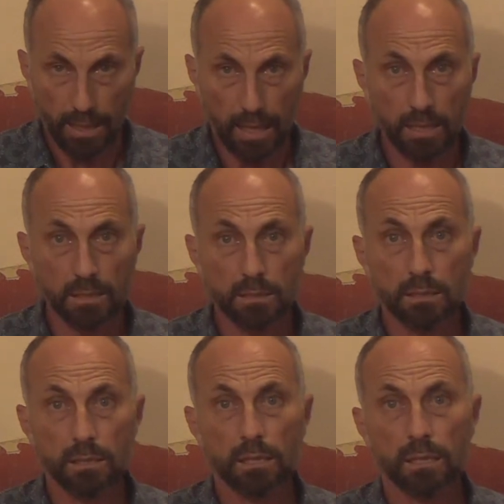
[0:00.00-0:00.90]
And
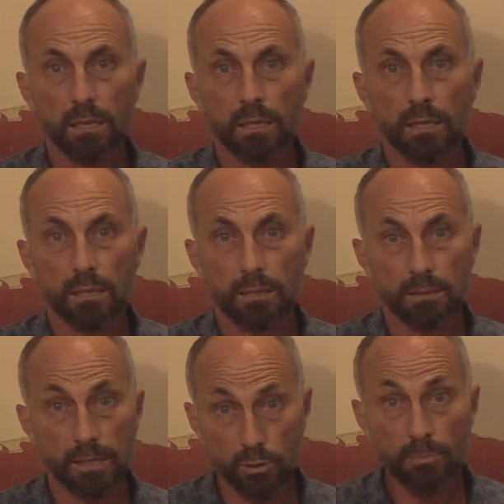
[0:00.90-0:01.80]

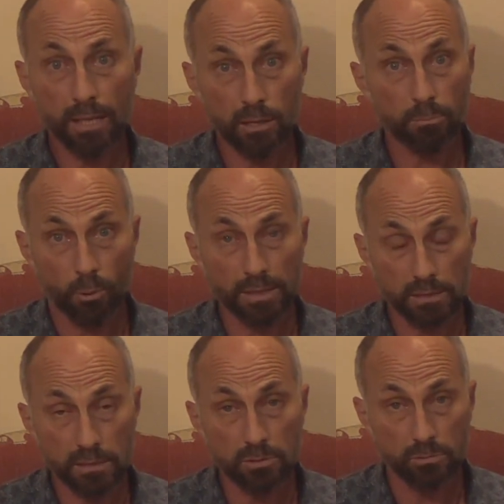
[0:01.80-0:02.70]
they do make good
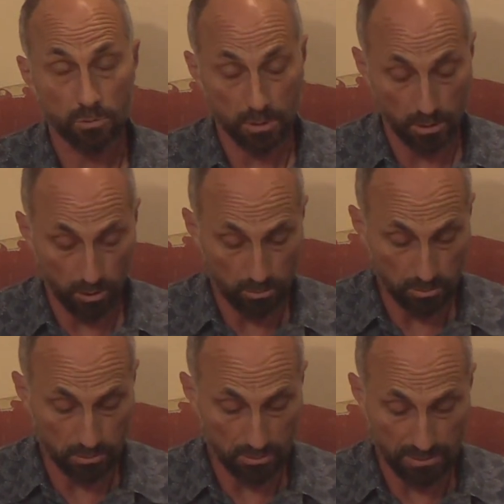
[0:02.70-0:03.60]
points too, you
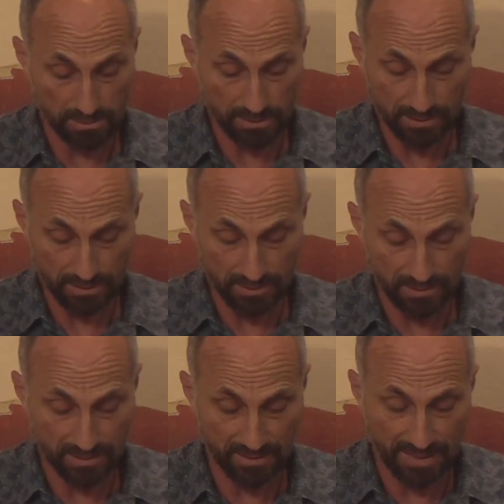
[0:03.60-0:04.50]
know. It's like
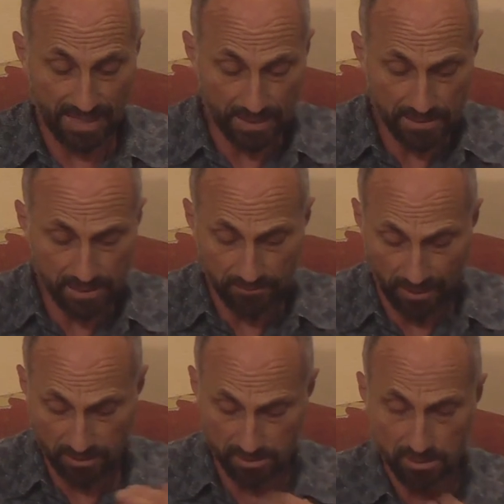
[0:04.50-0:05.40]
the
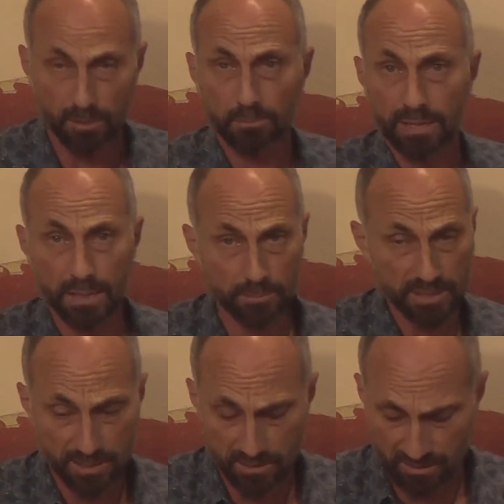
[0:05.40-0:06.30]
anti-vaxxers aren't
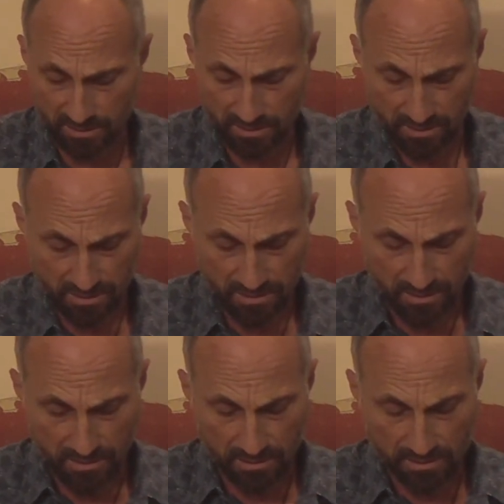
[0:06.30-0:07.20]
blameless either.
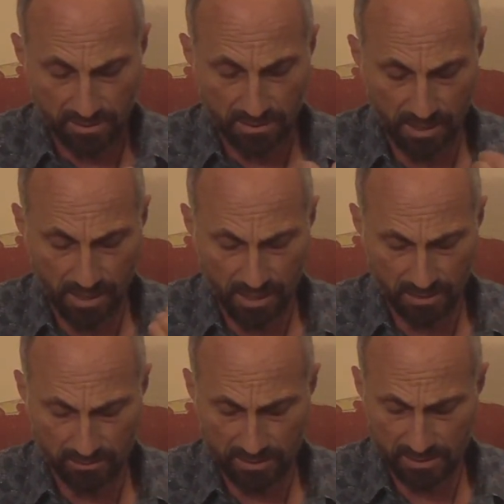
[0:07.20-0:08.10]
There's a
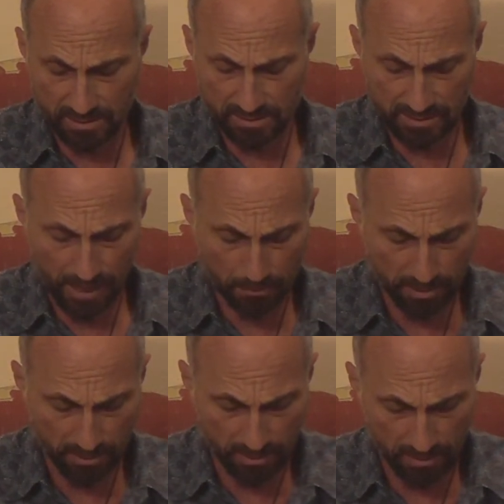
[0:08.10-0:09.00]
lot of real
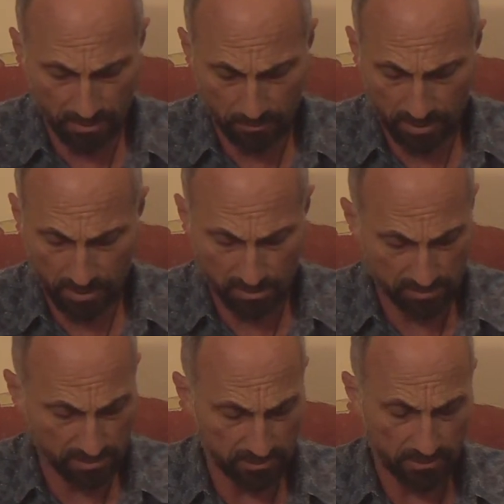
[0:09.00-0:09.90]
sloppy thinking being
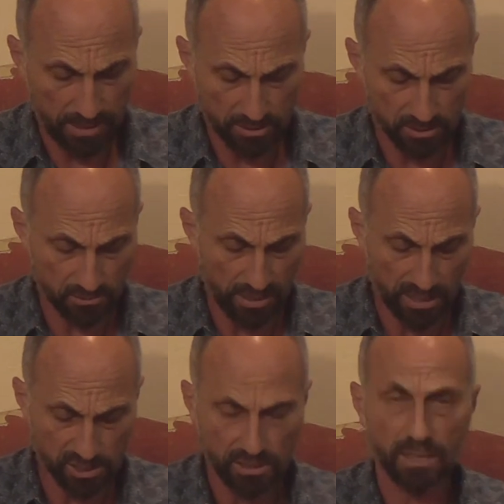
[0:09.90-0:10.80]
used to
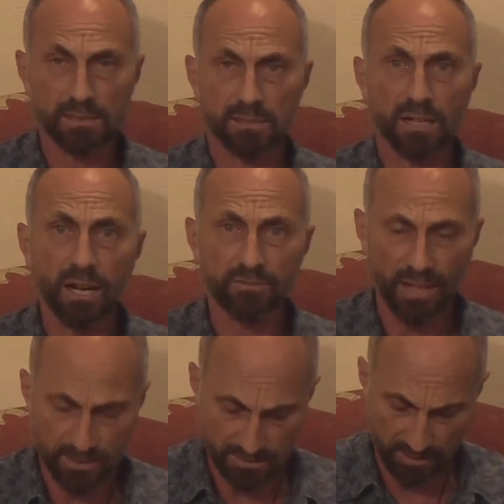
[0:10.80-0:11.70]
rationalize not
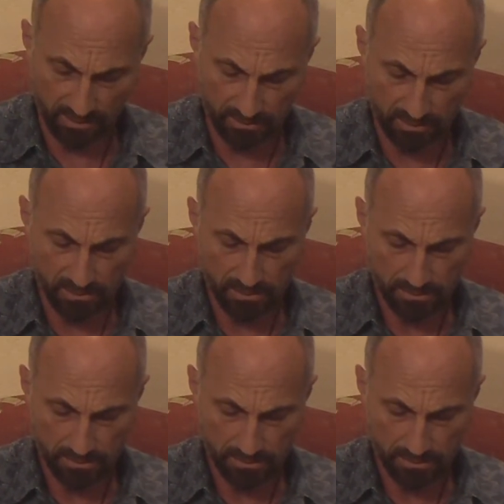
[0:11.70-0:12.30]
vaccinating.